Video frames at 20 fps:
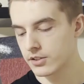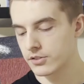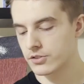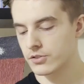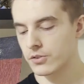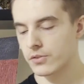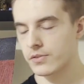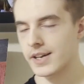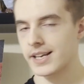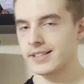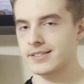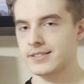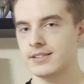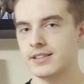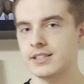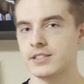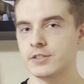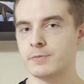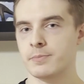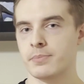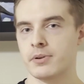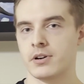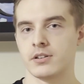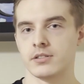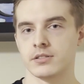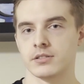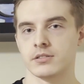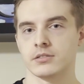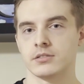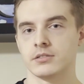So that's this
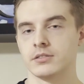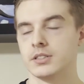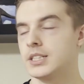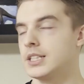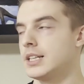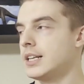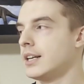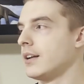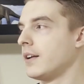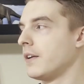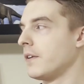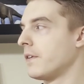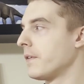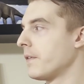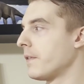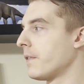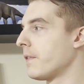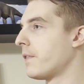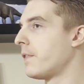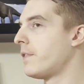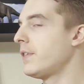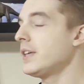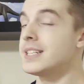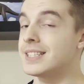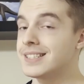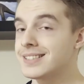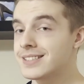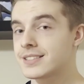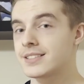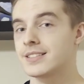particle.
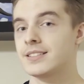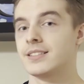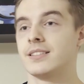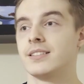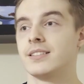This